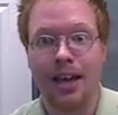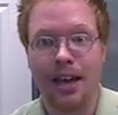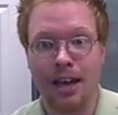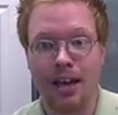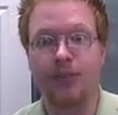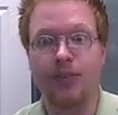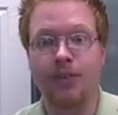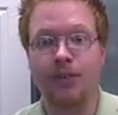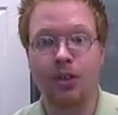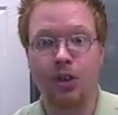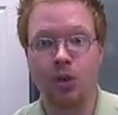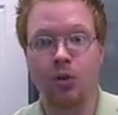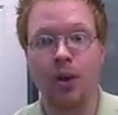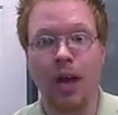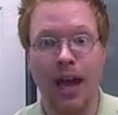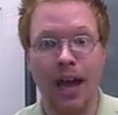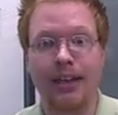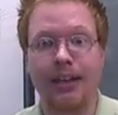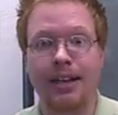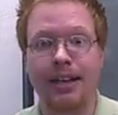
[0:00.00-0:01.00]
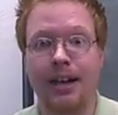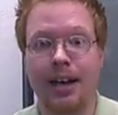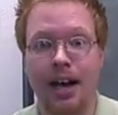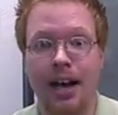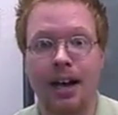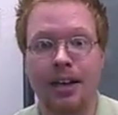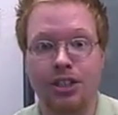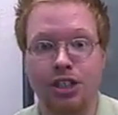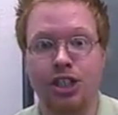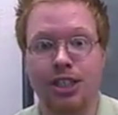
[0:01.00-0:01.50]
if you had
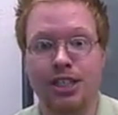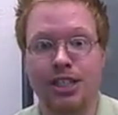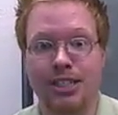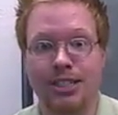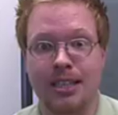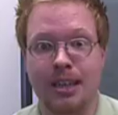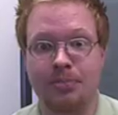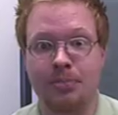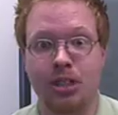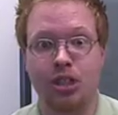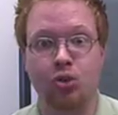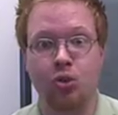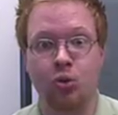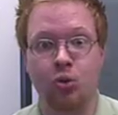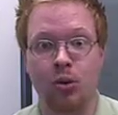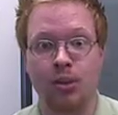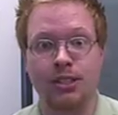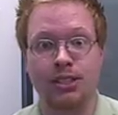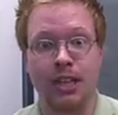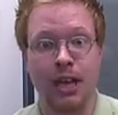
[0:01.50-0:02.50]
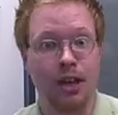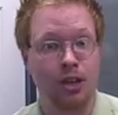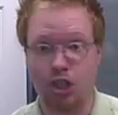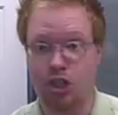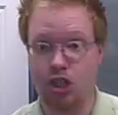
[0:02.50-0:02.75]
just accepted a short sale.